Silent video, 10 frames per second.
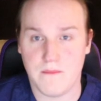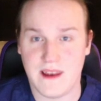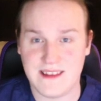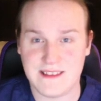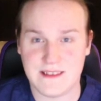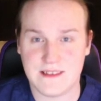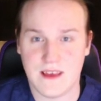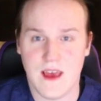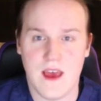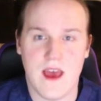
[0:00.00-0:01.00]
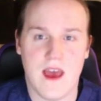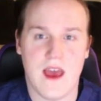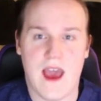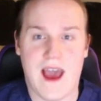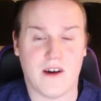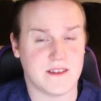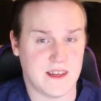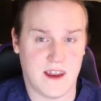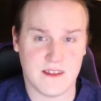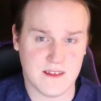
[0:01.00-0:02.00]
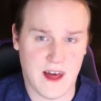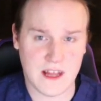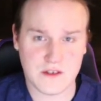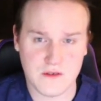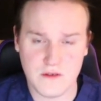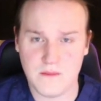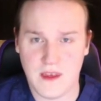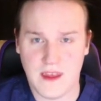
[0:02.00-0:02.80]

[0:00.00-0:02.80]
minutes outside of the classroom